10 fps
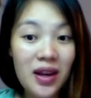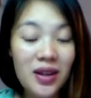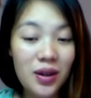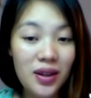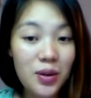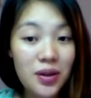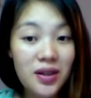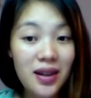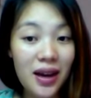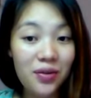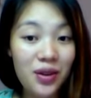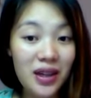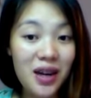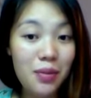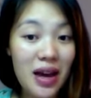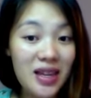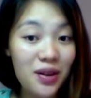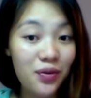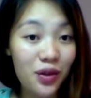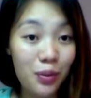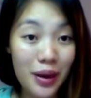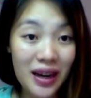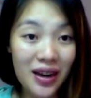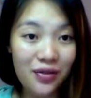So this was like really amazing for immediate